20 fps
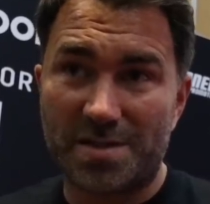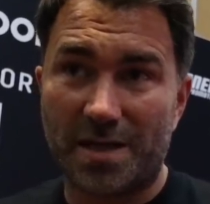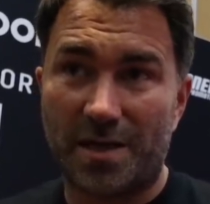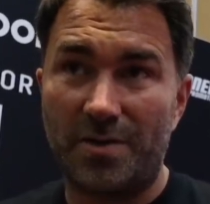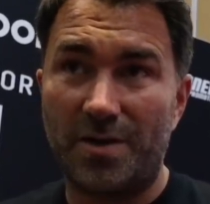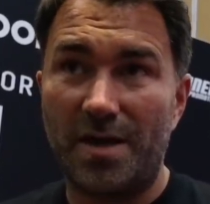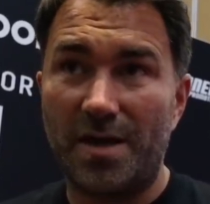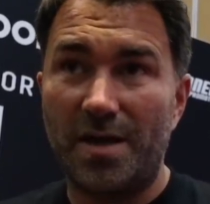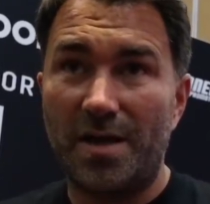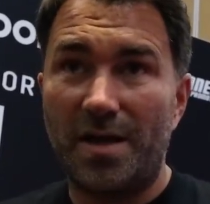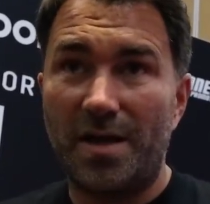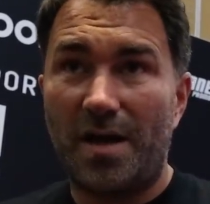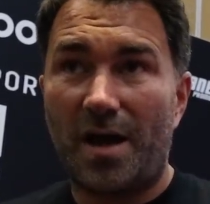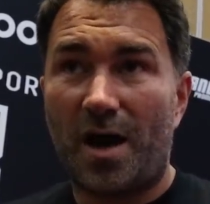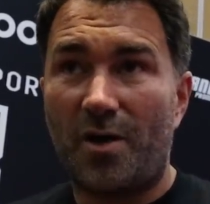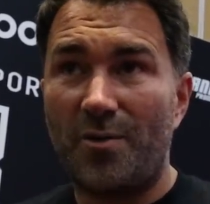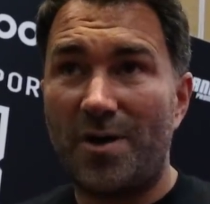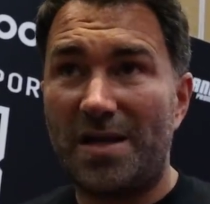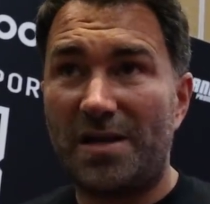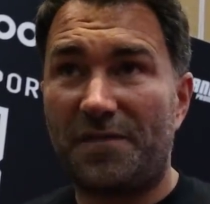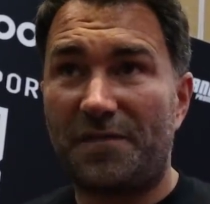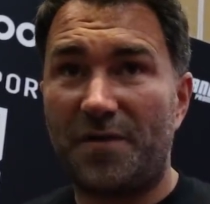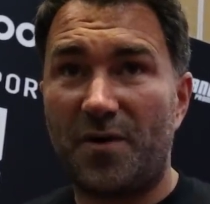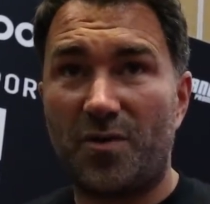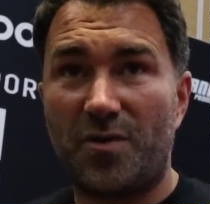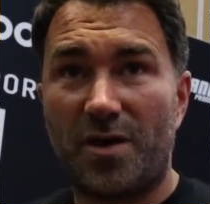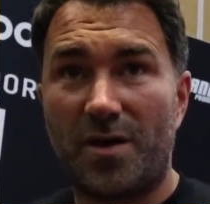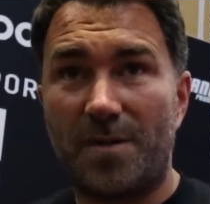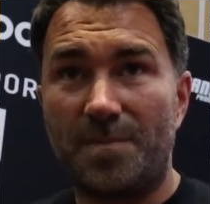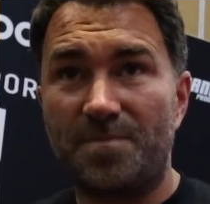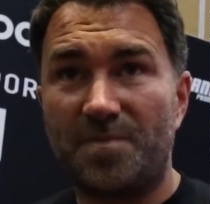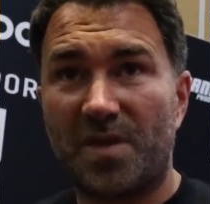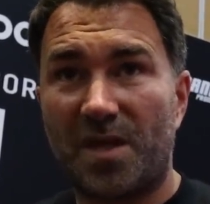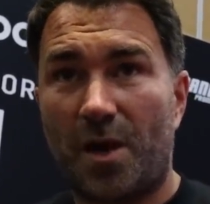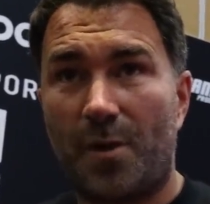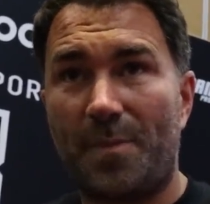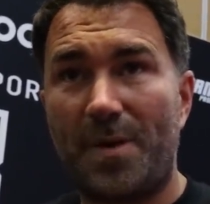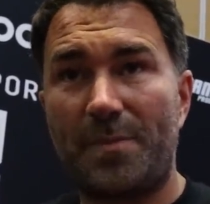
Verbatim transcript: So I really feel that, you know,